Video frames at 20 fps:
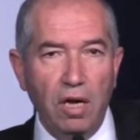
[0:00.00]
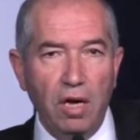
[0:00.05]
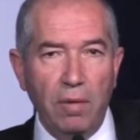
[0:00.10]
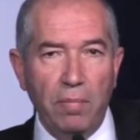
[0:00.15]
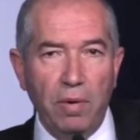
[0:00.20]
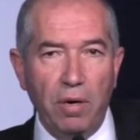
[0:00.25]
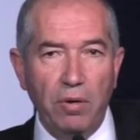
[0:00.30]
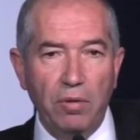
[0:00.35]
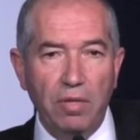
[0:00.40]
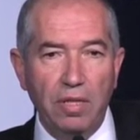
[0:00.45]

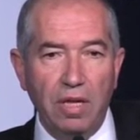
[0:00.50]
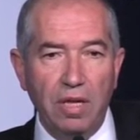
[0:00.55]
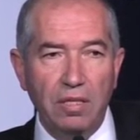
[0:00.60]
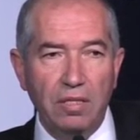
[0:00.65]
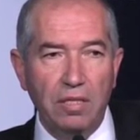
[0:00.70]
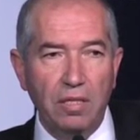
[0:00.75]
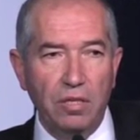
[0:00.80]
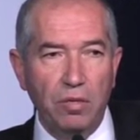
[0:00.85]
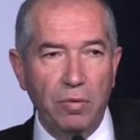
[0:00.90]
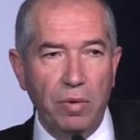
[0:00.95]
about the
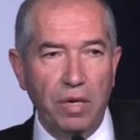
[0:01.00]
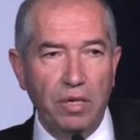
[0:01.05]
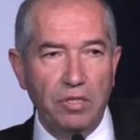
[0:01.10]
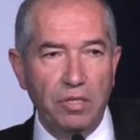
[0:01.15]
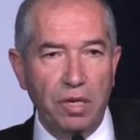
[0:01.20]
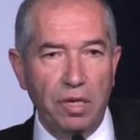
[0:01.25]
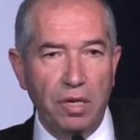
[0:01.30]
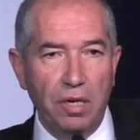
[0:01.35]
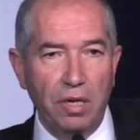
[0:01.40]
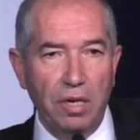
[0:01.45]

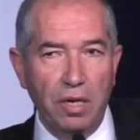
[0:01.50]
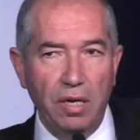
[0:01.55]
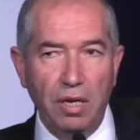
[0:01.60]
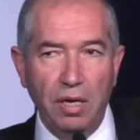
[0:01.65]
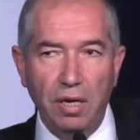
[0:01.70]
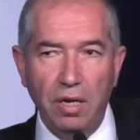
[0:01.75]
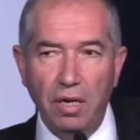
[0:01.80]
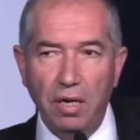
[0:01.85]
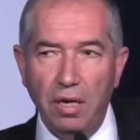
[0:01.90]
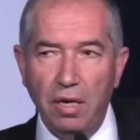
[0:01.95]
situation
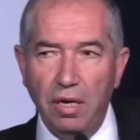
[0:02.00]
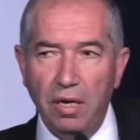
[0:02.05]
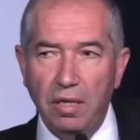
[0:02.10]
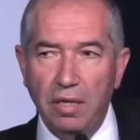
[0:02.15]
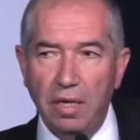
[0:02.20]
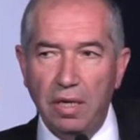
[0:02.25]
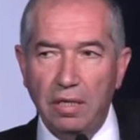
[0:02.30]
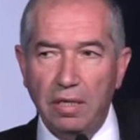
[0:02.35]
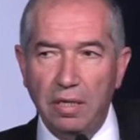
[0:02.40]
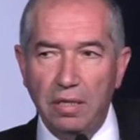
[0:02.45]

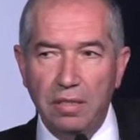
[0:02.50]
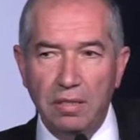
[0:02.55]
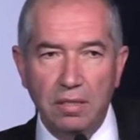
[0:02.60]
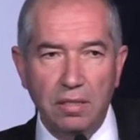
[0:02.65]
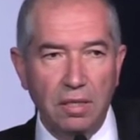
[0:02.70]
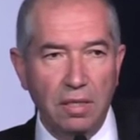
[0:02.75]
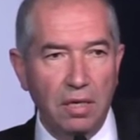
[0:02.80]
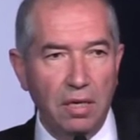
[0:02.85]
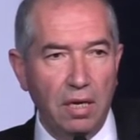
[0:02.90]
that is